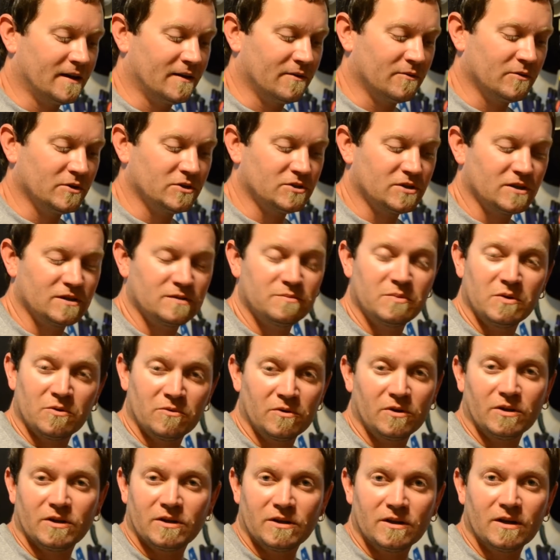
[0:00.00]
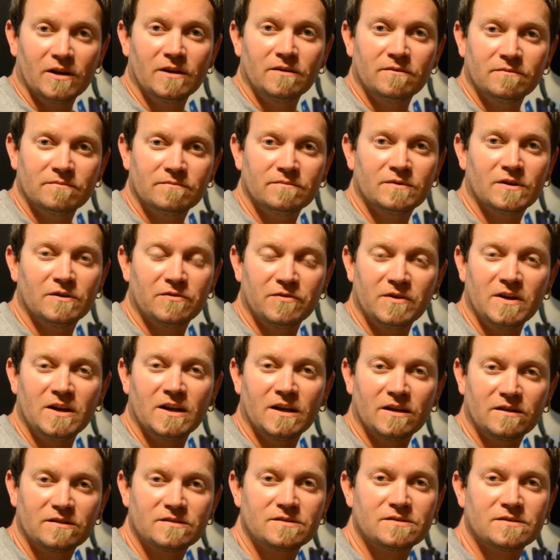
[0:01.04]
which has been really good. The
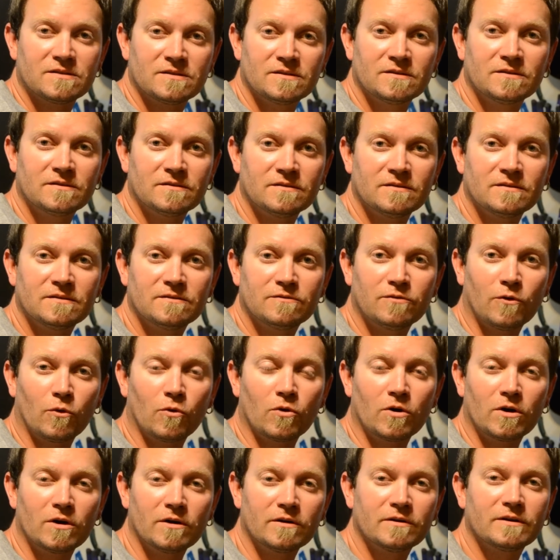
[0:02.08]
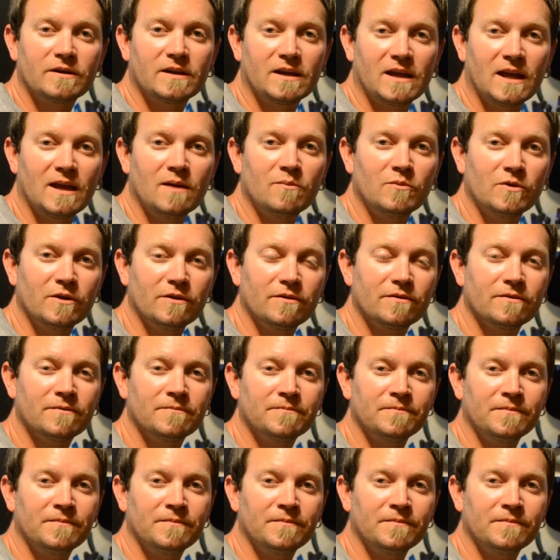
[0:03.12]
Phoenix 4 it came with.